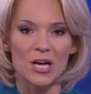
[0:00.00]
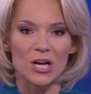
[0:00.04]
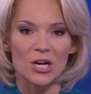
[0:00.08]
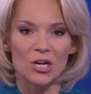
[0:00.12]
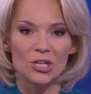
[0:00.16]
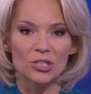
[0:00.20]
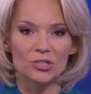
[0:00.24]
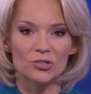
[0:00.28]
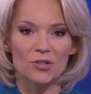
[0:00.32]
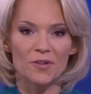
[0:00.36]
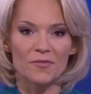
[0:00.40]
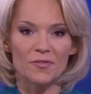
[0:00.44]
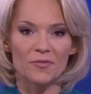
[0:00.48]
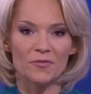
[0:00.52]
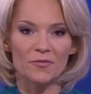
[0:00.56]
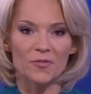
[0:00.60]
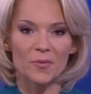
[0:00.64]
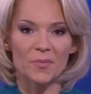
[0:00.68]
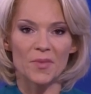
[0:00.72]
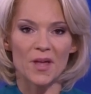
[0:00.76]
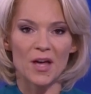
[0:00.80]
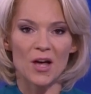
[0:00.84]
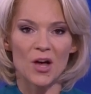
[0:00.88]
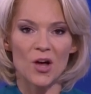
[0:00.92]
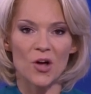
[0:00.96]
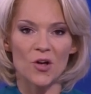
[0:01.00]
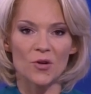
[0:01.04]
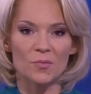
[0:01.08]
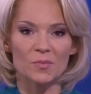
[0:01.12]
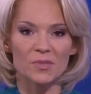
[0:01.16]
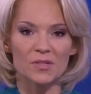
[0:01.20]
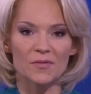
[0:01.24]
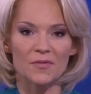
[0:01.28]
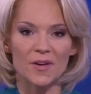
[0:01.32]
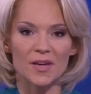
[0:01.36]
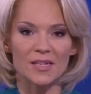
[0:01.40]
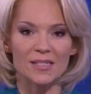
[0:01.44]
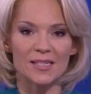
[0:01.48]
driven from their homes
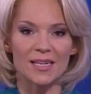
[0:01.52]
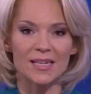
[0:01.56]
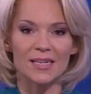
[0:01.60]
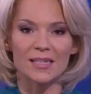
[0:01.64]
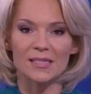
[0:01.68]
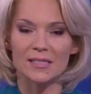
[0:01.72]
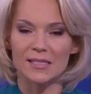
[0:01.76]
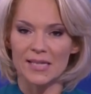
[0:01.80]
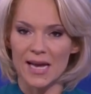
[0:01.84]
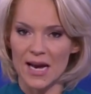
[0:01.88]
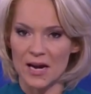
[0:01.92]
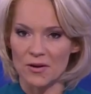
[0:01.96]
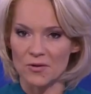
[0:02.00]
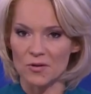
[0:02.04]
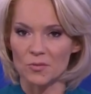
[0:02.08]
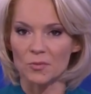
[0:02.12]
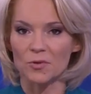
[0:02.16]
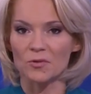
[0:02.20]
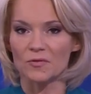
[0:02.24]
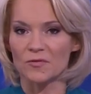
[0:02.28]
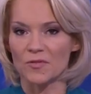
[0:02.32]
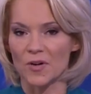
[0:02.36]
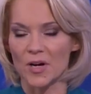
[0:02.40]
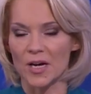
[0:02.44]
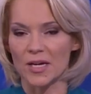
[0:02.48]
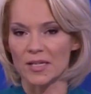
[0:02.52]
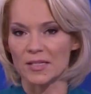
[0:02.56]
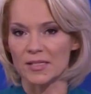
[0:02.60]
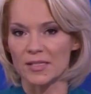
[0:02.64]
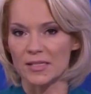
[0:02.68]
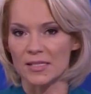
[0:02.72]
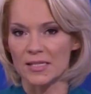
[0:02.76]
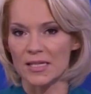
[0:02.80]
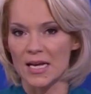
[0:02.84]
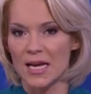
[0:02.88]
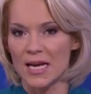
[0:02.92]
facing terrible violence.